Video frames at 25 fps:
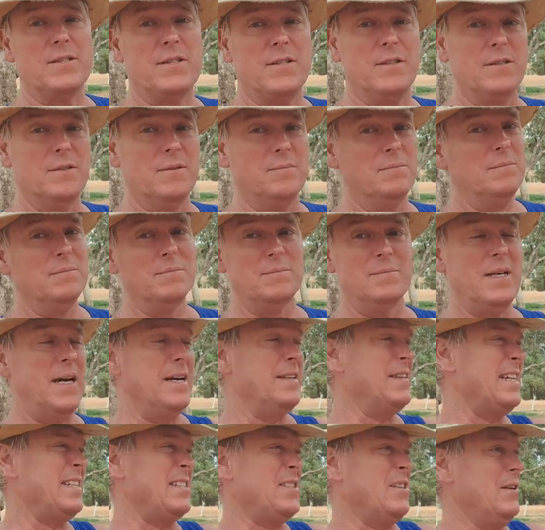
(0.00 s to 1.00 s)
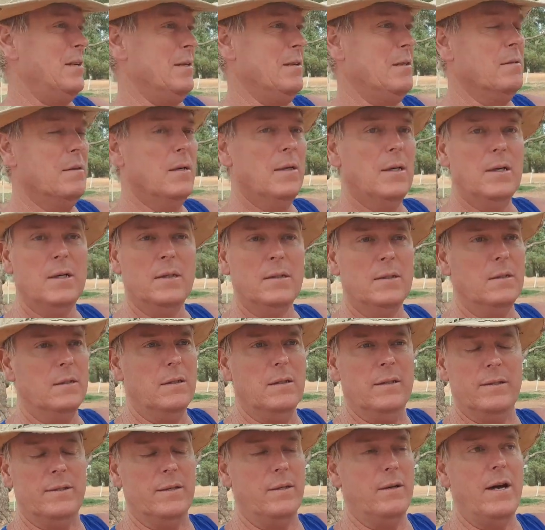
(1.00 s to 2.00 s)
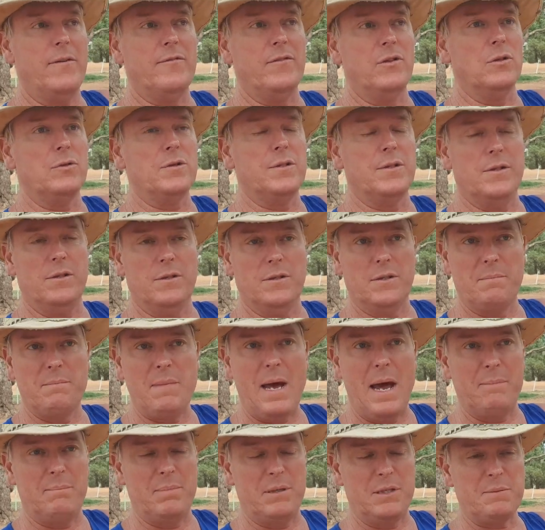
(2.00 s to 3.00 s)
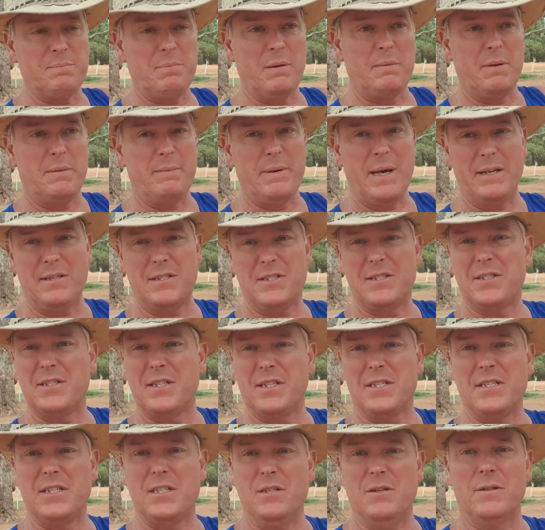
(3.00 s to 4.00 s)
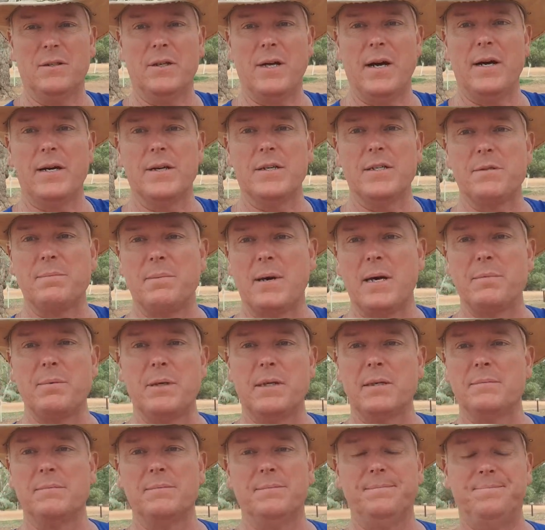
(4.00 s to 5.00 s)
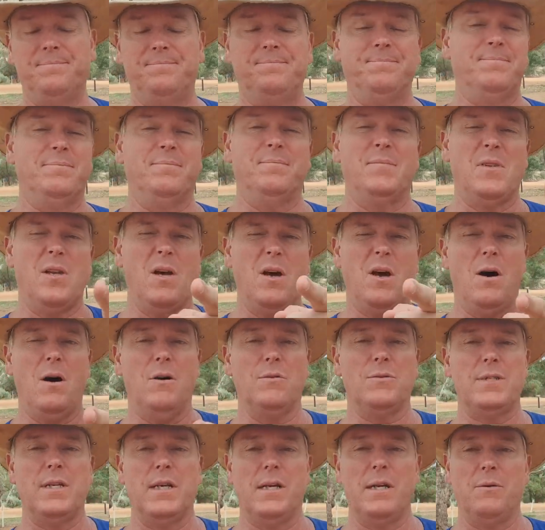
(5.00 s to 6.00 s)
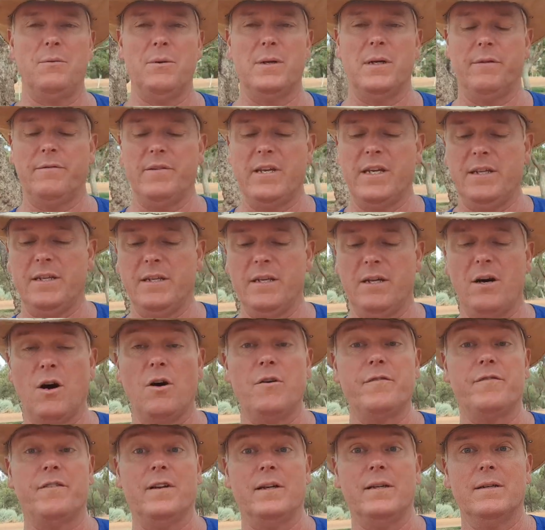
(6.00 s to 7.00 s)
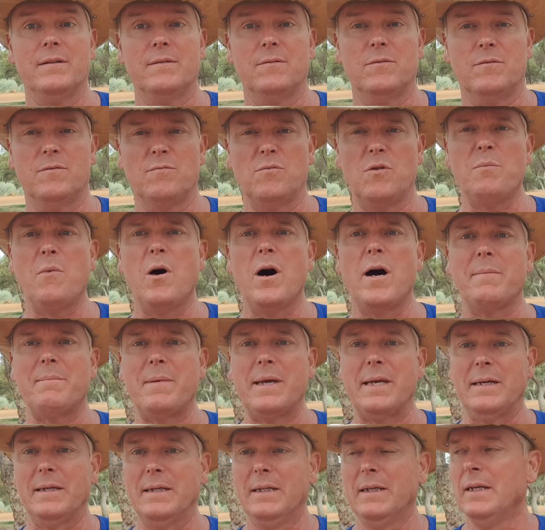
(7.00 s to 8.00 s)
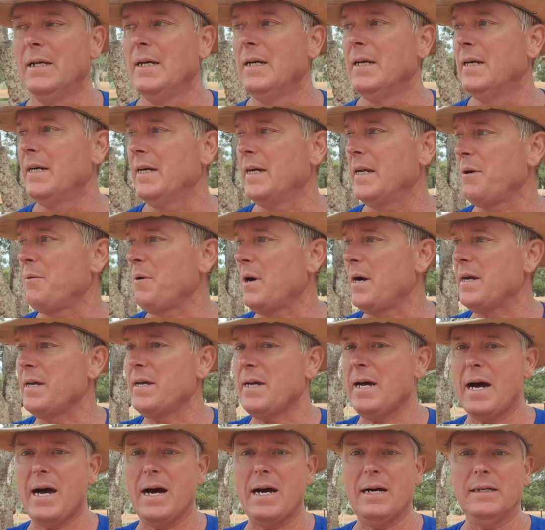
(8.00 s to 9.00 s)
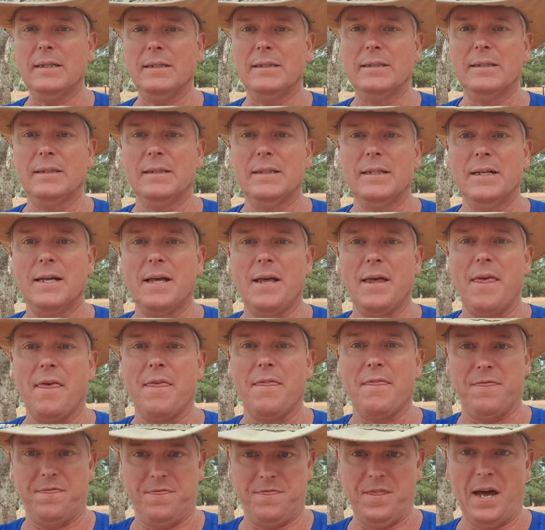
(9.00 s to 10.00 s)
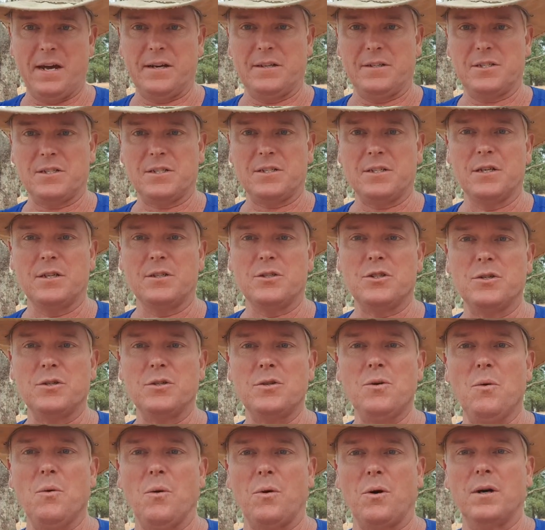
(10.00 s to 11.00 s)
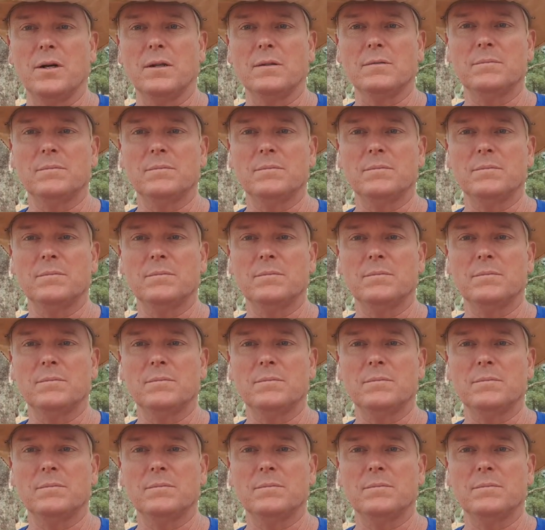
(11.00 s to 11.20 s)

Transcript: So, and that's only, I don't know, I haven't looked at it on the map, but it's probably about 60 odd Ks maybe. I'll tell you when I get there, hopefully. Remind me. Anyway, thanks to York.